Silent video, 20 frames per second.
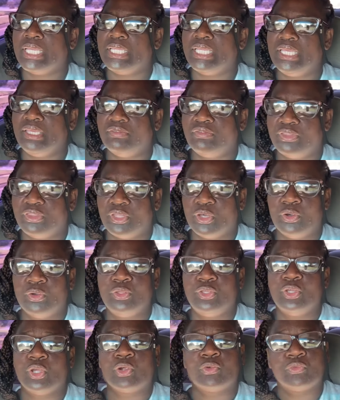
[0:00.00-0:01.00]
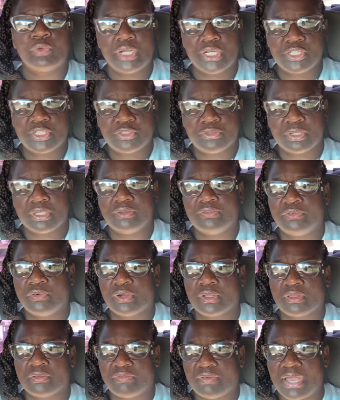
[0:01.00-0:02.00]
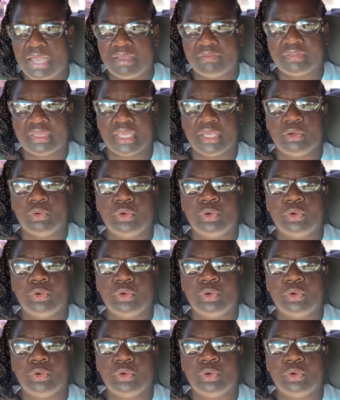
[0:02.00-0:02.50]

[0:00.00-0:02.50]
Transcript: even though you're registering for the 5K